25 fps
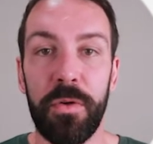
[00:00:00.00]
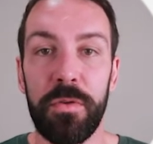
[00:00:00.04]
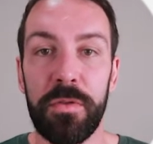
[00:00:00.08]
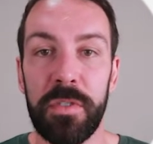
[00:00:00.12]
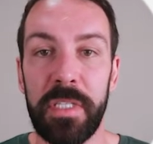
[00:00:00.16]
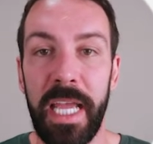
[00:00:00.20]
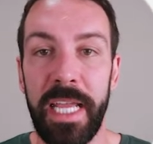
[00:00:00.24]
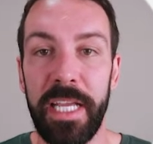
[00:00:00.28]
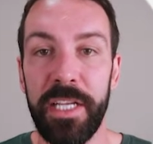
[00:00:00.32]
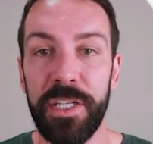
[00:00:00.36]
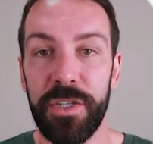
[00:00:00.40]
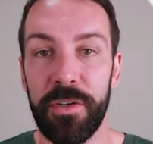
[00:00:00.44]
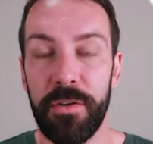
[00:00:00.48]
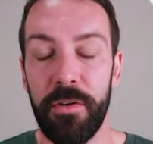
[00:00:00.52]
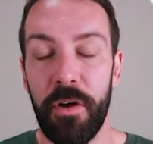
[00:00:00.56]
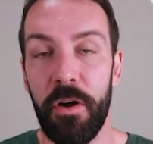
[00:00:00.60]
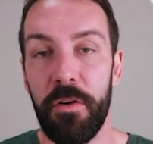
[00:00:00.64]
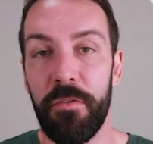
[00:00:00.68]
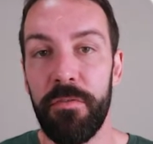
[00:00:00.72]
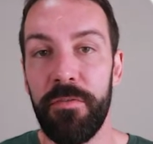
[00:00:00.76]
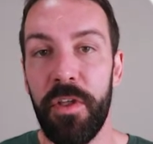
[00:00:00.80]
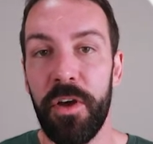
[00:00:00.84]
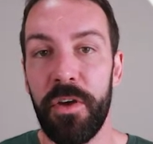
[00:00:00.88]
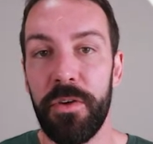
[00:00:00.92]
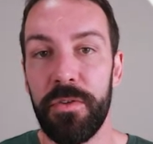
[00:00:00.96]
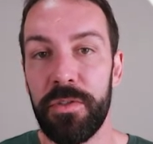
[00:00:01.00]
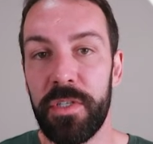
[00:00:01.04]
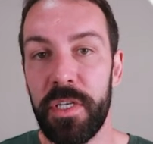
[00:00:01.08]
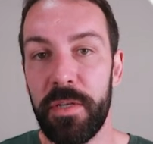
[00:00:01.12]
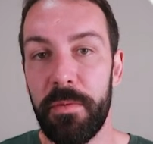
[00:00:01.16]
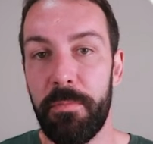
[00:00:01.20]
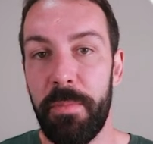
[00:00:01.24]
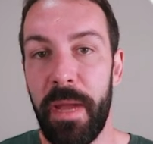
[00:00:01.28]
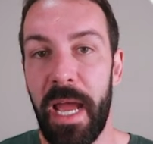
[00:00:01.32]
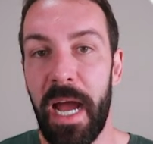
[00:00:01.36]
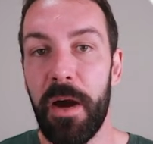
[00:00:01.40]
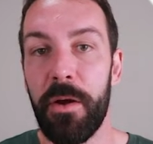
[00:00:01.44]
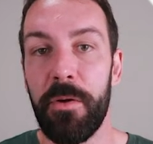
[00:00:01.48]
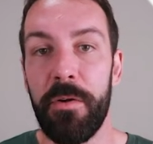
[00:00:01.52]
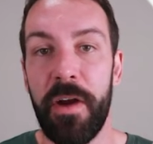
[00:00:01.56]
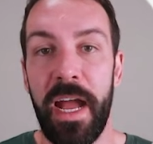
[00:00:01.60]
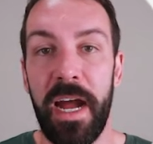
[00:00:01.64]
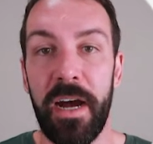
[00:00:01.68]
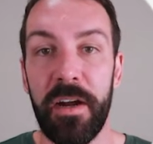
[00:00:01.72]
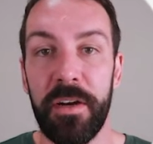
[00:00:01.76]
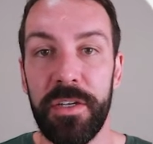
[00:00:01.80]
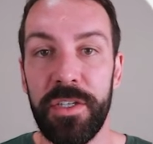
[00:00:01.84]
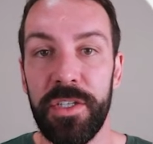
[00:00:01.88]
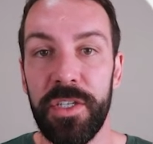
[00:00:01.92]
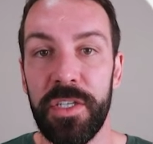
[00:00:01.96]
nature of those power
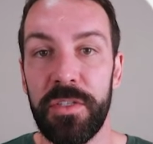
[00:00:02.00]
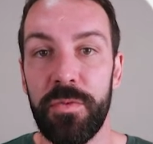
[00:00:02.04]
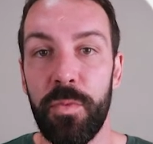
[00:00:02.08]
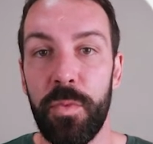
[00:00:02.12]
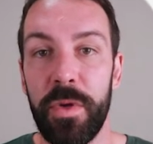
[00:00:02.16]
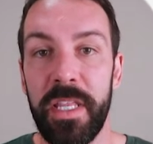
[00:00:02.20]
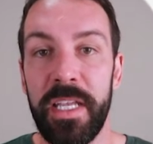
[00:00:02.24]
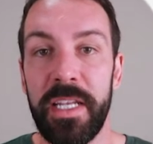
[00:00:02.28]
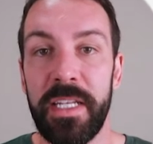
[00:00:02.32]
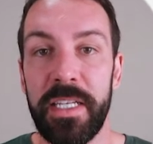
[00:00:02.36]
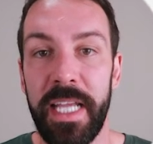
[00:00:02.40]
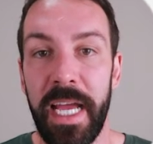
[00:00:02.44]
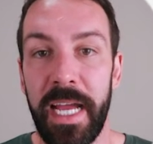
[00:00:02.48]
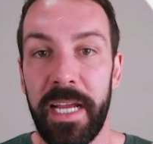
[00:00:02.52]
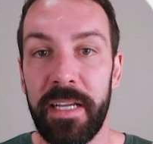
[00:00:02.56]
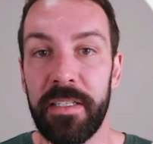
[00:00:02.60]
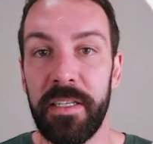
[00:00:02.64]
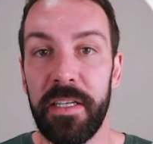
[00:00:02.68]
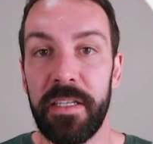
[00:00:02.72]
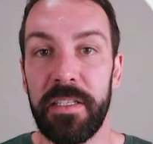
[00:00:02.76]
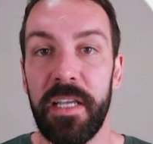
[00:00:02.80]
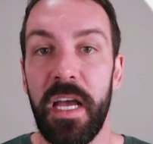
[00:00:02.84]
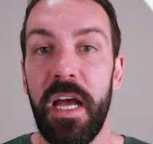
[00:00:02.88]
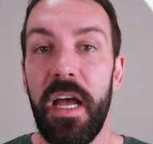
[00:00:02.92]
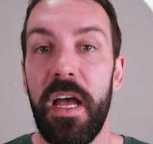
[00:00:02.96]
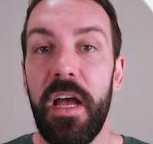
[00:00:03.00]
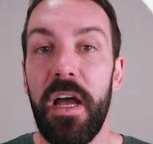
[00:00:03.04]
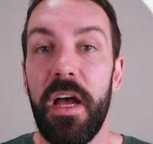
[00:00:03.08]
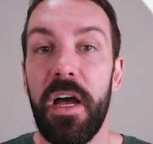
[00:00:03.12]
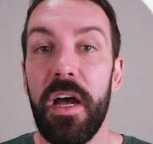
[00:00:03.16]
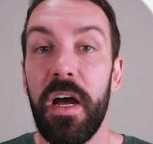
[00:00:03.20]
outages within Texas.